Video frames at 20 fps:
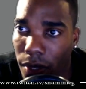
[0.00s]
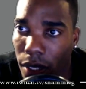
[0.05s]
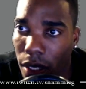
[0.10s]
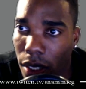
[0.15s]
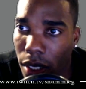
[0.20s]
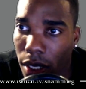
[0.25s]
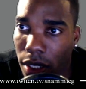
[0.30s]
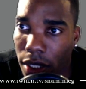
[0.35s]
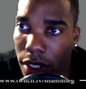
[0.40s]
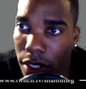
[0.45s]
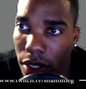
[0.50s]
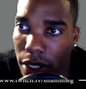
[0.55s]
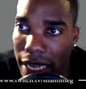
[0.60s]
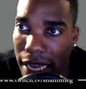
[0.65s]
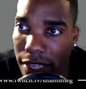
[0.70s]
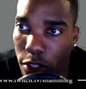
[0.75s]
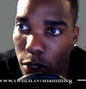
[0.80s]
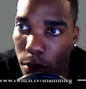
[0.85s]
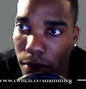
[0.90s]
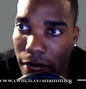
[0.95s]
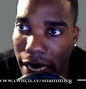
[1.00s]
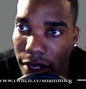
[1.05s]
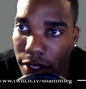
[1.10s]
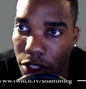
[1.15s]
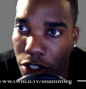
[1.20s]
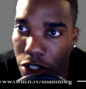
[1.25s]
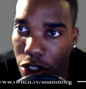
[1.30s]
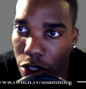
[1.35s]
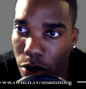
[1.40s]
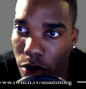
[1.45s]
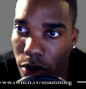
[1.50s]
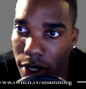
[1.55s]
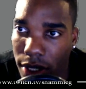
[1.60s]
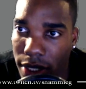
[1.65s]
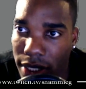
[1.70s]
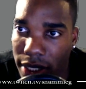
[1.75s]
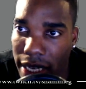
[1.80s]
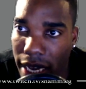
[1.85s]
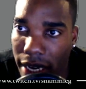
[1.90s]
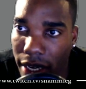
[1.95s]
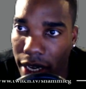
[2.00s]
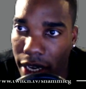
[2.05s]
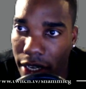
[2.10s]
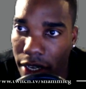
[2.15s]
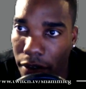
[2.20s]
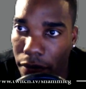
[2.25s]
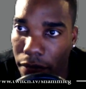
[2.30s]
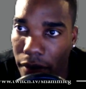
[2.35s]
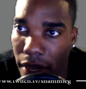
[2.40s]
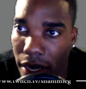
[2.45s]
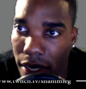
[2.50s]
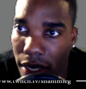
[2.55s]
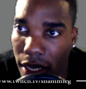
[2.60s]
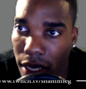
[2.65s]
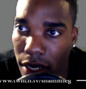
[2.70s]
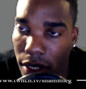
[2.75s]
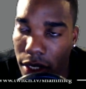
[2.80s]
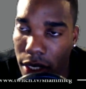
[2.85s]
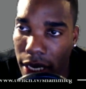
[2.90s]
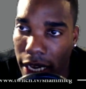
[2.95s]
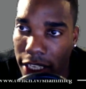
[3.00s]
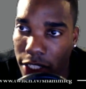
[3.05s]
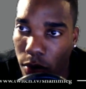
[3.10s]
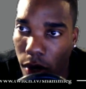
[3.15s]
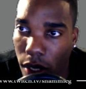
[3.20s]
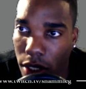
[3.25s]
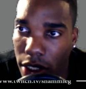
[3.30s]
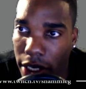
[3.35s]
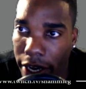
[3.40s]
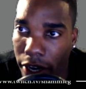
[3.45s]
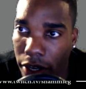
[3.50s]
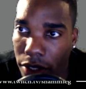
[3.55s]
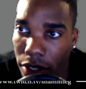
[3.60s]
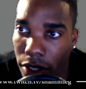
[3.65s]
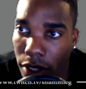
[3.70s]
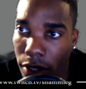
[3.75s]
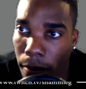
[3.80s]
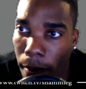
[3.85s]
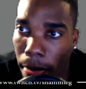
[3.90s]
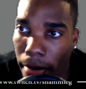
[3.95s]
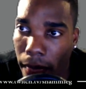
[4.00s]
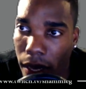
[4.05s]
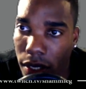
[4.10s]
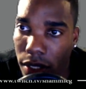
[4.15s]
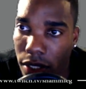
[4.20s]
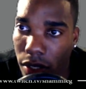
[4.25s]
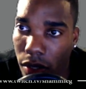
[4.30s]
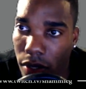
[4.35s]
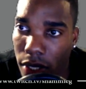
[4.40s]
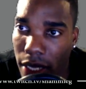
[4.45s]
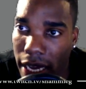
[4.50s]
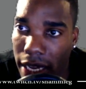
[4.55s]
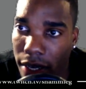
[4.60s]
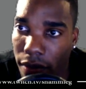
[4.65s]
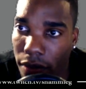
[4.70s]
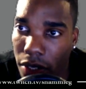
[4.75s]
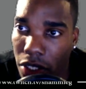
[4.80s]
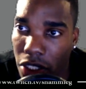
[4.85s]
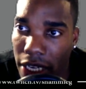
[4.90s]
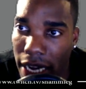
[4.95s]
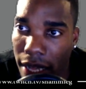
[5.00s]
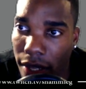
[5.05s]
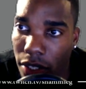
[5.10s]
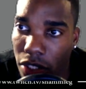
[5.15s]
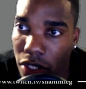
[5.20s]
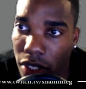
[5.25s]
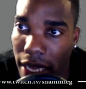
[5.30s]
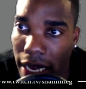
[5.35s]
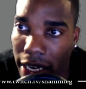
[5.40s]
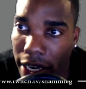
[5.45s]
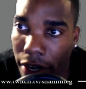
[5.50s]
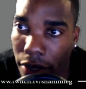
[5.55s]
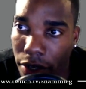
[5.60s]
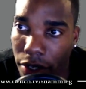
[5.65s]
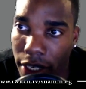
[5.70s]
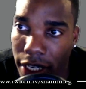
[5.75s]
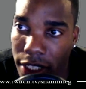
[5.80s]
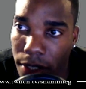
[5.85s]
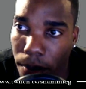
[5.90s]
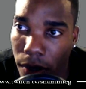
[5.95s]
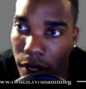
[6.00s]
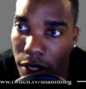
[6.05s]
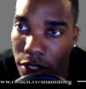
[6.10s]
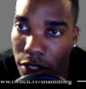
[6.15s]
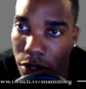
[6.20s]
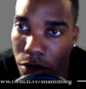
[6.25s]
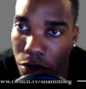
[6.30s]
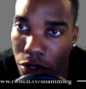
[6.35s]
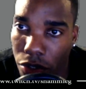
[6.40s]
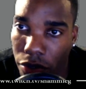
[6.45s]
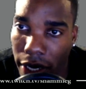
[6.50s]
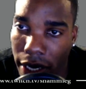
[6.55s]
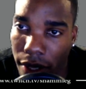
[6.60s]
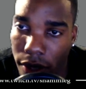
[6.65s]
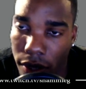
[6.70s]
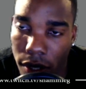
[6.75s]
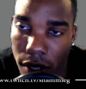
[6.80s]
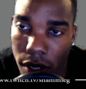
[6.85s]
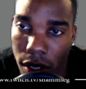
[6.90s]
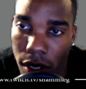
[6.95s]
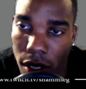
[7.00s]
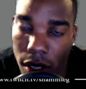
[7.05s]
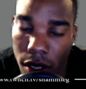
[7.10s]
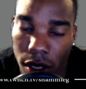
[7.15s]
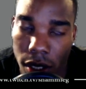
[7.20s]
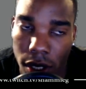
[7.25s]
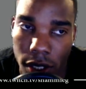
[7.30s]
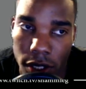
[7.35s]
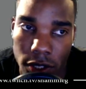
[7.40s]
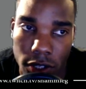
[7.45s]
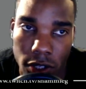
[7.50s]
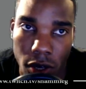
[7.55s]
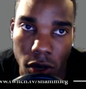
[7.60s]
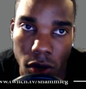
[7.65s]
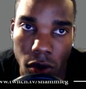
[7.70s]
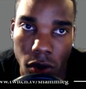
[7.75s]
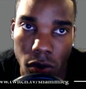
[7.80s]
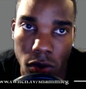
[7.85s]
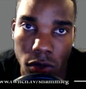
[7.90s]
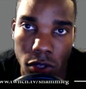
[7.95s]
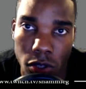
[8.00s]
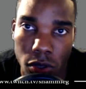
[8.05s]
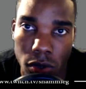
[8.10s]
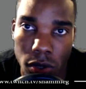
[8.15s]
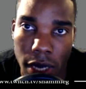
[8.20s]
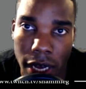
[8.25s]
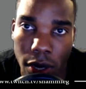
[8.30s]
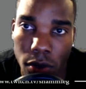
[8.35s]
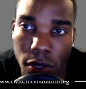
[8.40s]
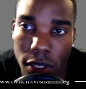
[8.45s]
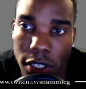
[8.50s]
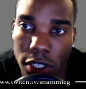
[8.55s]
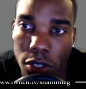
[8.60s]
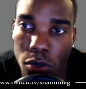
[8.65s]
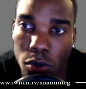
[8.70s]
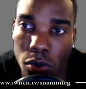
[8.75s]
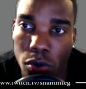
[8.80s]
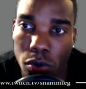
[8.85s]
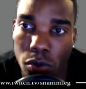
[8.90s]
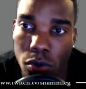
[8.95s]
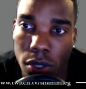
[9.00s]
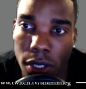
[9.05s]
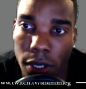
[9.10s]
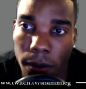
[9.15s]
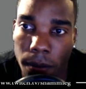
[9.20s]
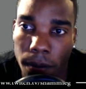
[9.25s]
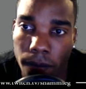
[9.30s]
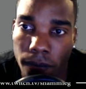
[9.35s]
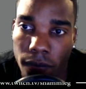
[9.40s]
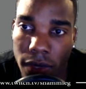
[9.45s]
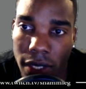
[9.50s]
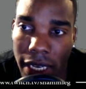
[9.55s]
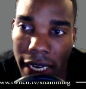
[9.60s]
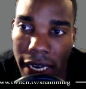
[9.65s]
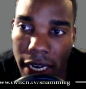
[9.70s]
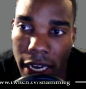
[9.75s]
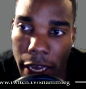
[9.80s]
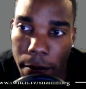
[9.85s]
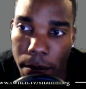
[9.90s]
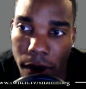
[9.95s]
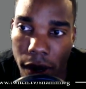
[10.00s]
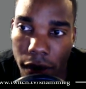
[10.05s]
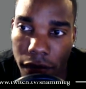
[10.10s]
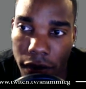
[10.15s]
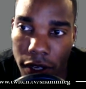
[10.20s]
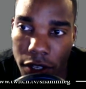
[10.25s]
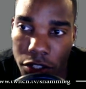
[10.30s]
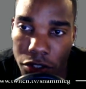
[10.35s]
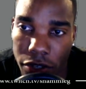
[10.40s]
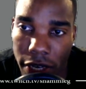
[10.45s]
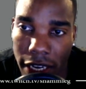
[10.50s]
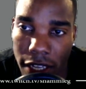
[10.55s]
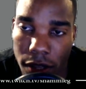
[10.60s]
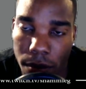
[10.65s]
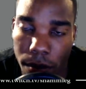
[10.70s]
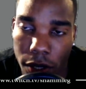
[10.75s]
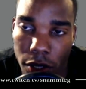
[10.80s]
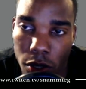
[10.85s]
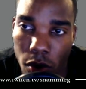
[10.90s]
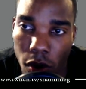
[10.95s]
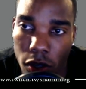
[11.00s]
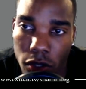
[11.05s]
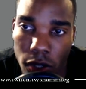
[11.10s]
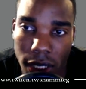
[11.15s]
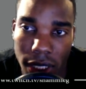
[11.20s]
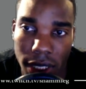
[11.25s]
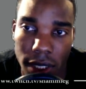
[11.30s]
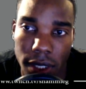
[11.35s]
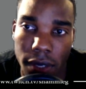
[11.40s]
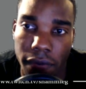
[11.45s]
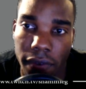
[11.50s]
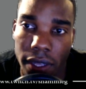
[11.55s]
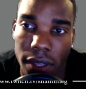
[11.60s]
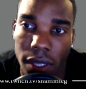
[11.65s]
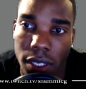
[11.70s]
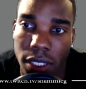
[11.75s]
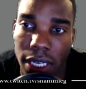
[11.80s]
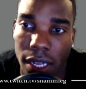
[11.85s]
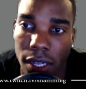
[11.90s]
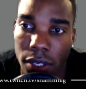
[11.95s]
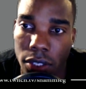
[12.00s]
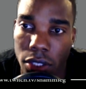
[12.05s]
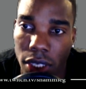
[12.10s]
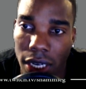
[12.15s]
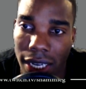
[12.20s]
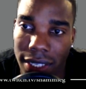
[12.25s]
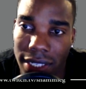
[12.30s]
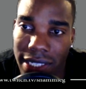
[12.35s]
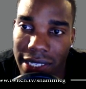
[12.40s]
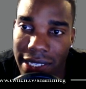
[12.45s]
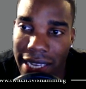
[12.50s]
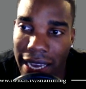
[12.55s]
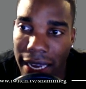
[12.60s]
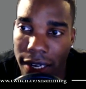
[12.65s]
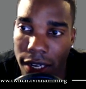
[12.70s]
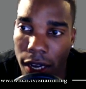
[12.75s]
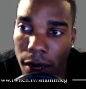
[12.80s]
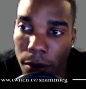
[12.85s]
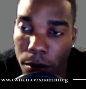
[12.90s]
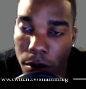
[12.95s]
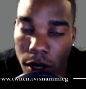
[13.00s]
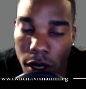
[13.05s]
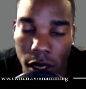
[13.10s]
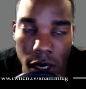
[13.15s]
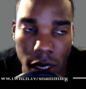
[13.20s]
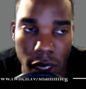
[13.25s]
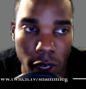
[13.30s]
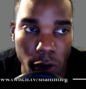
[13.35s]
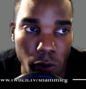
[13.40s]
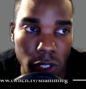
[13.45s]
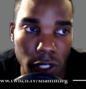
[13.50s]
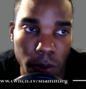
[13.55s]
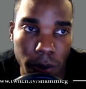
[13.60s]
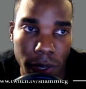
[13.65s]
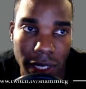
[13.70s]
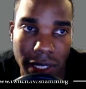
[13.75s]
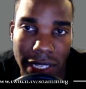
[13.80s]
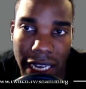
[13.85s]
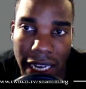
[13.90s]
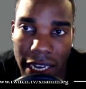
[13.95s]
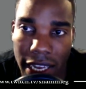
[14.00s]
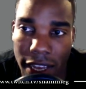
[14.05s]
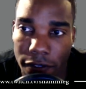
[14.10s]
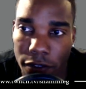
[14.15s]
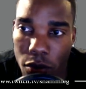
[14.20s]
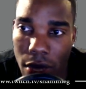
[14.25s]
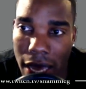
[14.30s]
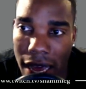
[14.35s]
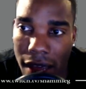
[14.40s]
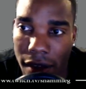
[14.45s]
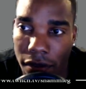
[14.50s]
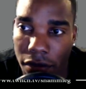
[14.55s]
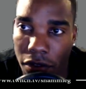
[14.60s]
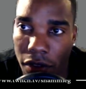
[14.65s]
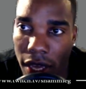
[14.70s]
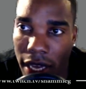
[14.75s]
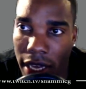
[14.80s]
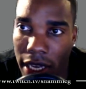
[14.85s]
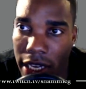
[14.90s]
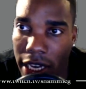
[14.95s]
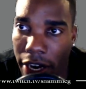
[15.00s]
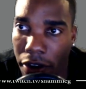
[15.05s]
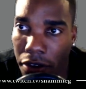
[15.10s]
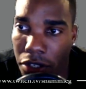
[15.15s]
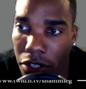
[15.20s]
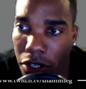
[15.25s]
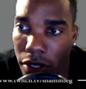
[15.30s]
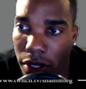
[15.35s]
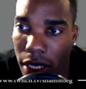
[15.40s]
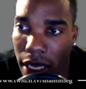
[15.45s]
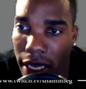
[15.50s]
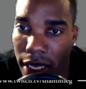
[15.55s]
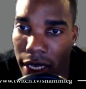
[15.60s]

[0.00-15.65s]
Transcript: Kneel Castle Black to choose and stand a defending Night's Watch character. Until the end of the challenge, that character gets +2 strength. So not only do you get a buff in strength, but you also get to defend the challenge and stand up, which means that if you have a character like